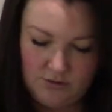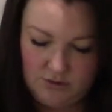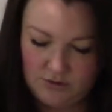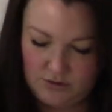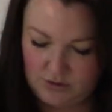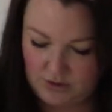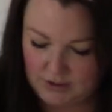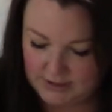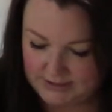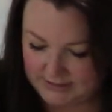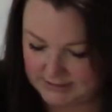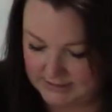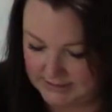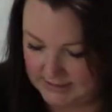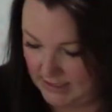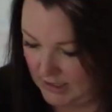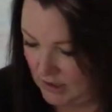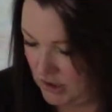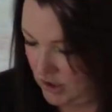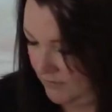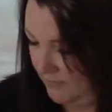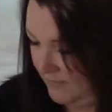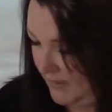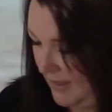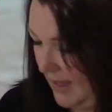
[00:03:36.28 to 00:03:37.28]
Just a touch
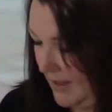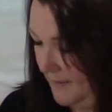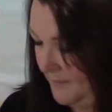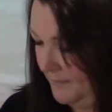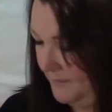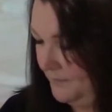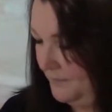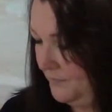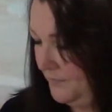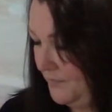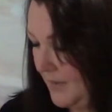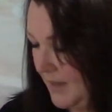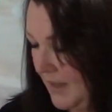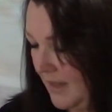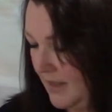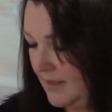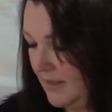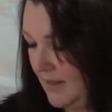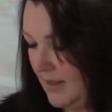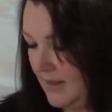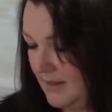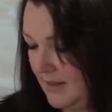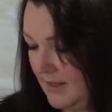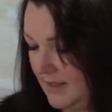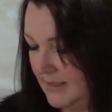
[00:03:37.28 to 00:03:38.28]
of that. And
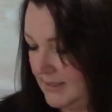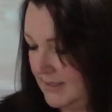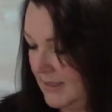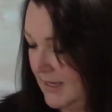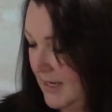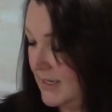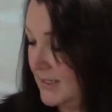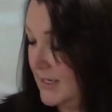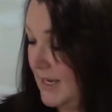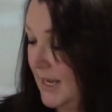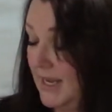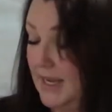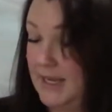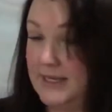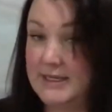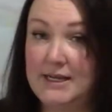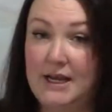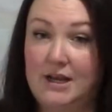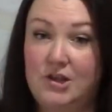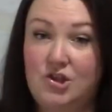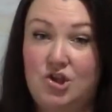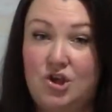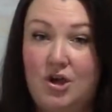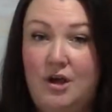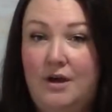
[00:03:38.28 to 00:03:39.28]
then let's get a
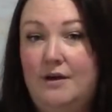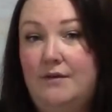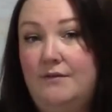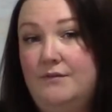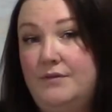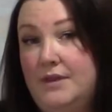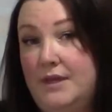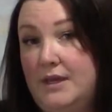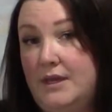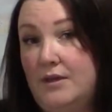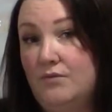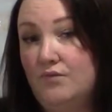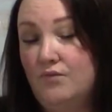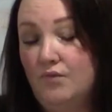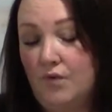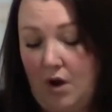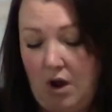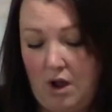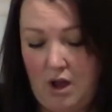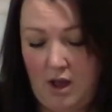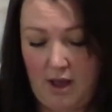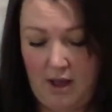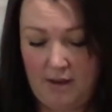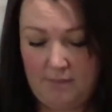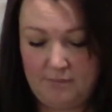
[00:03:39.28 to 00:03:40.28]
touch of the
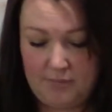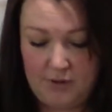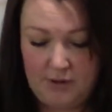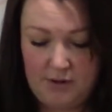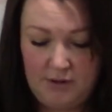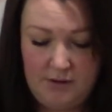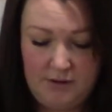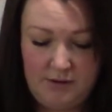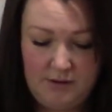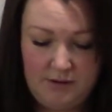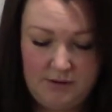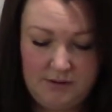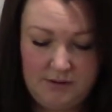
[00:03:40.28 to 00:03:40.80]
raw umber.